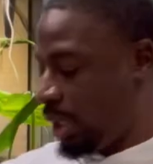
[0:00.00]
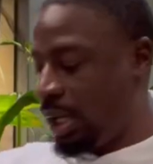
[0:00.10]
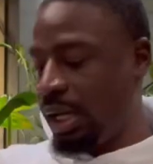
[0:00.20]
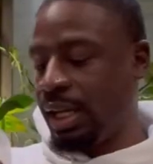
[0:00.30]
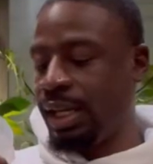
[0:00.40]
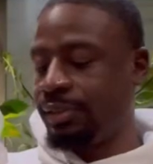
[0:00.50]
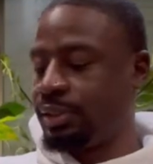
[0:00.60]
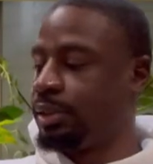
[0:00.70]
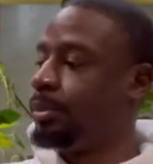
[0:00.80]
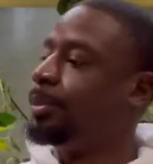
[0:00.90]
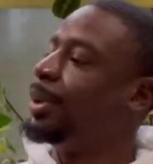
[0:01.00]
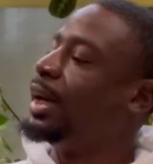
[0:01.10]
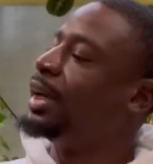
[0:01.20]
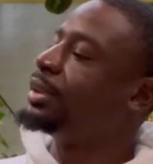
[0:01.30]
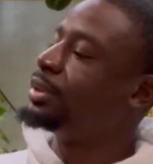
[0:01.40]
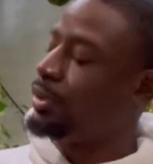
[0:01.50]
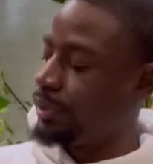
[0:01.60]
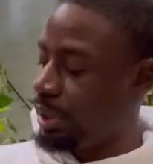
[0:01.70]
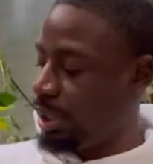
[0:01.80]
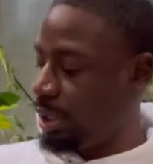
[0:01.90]
I have some pots over
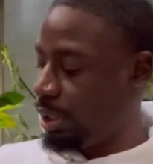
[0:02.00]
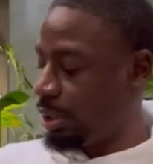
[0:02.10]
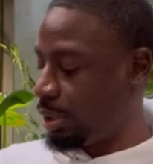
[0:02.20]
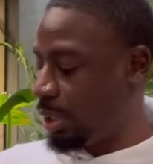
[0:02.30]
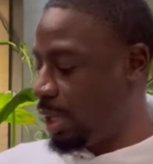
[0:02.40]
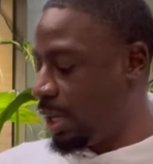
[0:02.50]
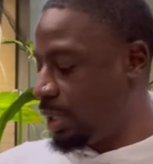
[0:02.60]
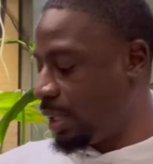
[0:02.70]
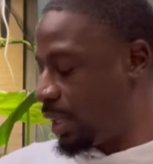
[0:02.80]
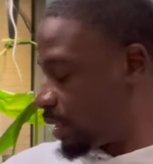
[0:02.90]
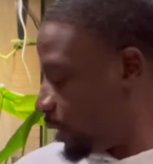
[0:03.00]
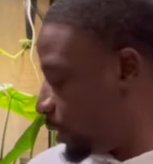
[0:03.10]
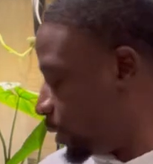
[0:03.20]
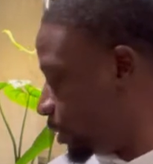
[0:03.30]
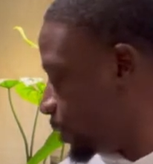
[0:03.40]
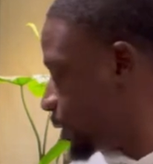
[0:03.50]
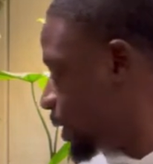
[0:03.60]
here that I can use.